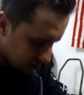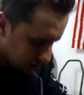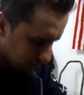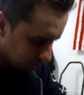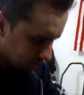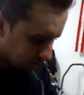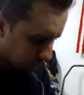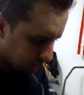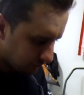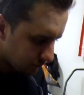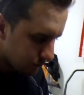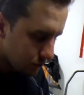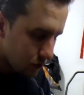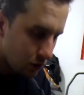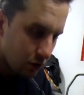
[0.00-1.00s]
good.
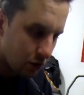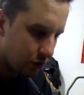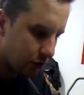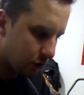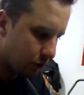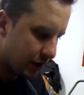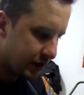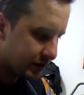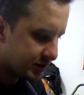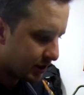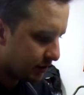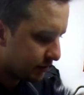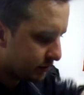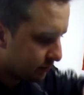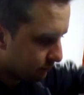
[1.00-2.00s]
Okay. A good way to
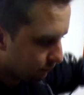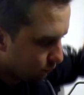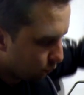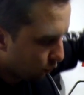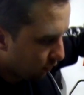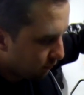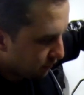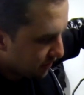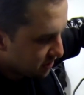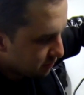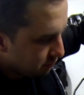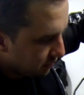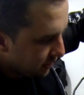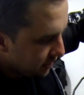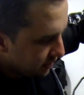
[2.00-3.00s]
tell a worn pressure
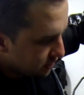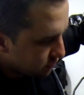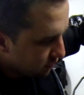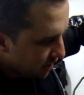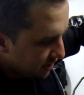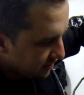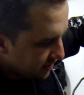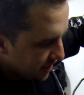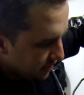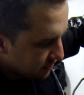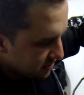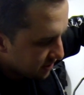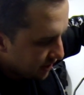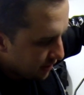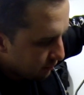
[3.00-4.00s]
plate is right on the
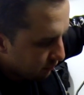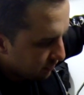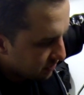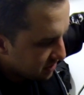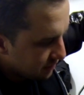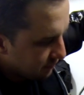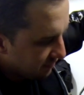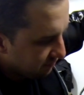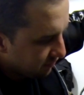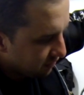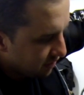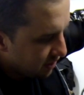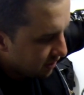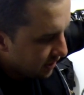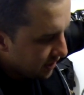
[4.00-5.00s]
outside where you see my
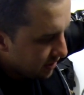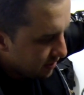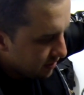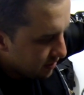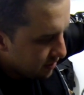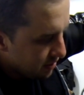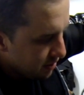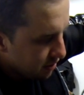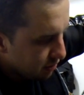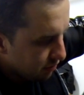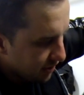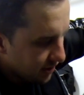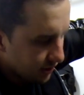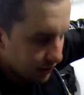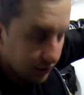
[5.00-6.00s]
fingernail at. You'll
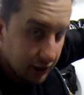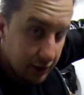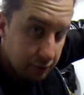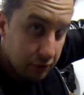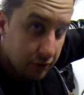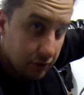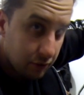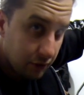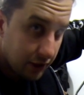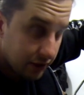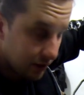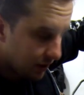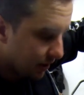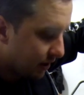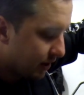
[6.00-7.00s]
get a lip right
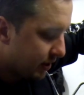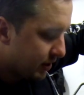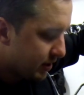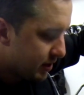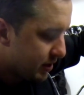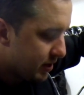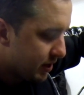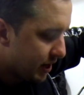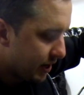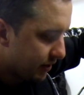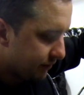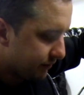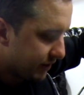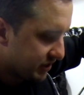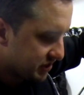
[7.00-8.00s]
there,
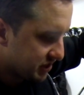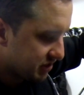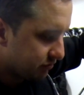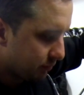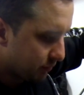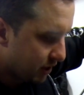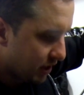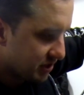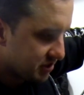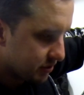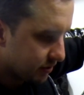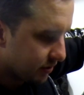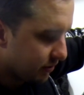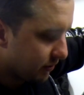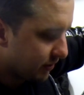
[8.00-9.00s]
and that's just from
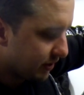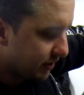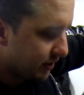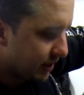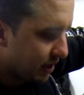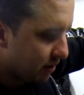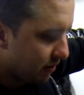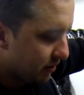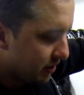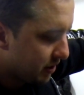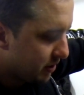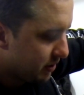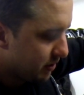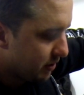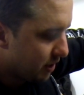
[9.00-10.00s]
constantly going in and out
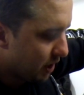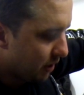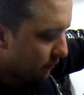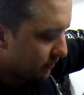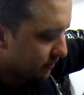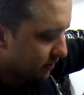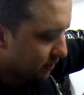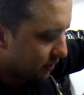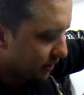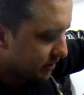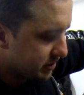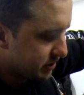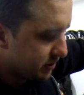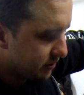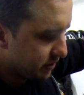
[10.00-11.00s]
with the clutch,
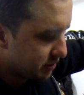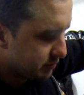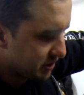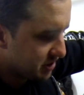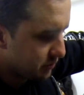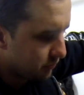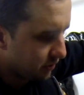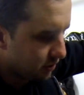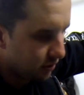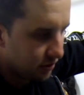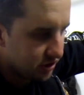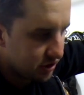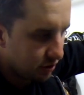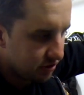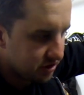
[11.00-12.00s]
especially when the
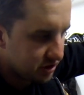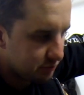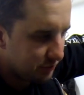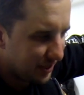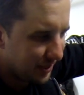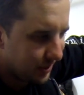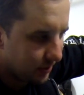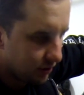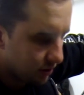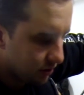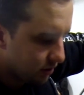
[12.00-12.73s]
clutch starts spinning,